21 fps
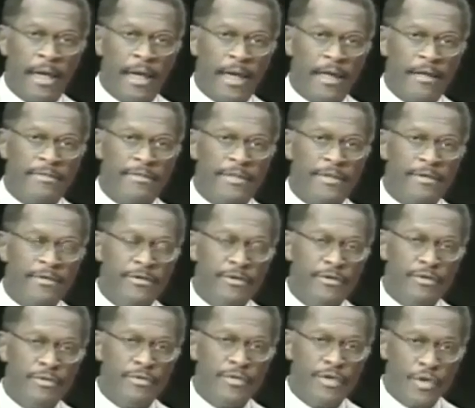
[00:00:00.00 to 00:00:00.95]
And
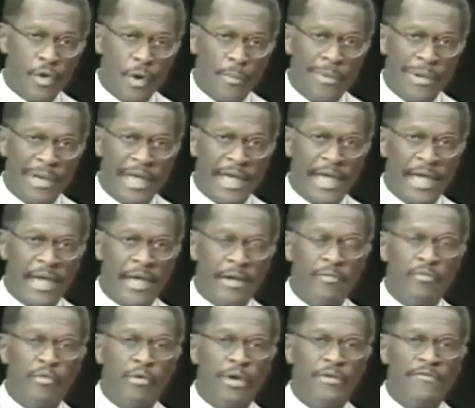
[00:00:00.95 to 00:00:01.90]
your
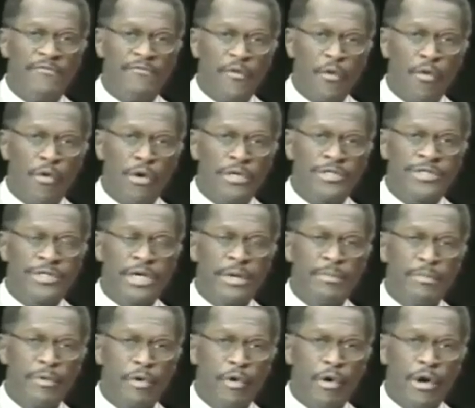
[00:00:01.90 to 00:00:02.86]
plan would force
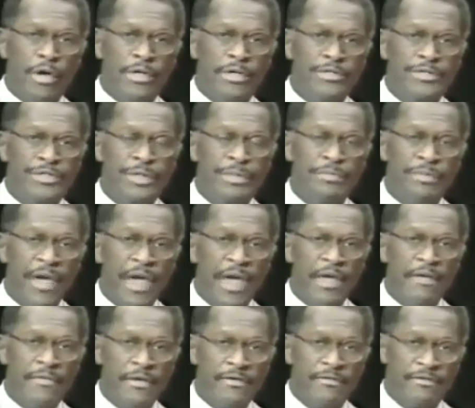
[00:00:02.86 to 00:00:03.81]
employers to
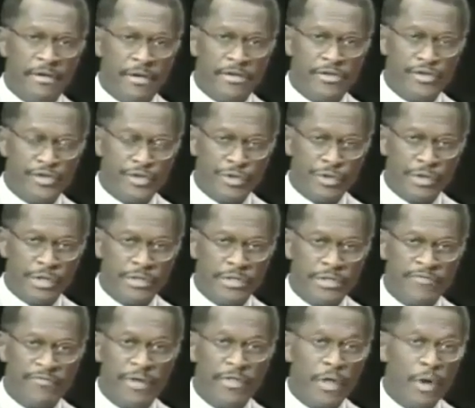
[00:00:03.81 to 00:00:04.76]
pay this
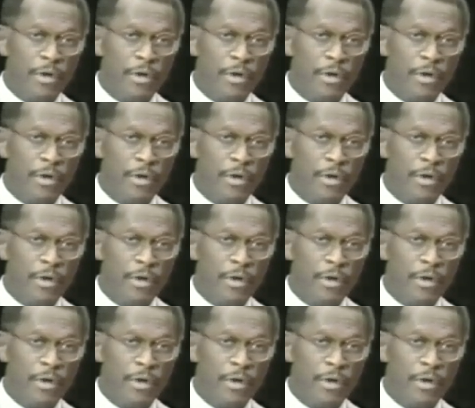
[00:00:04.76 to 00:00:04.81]
insurance for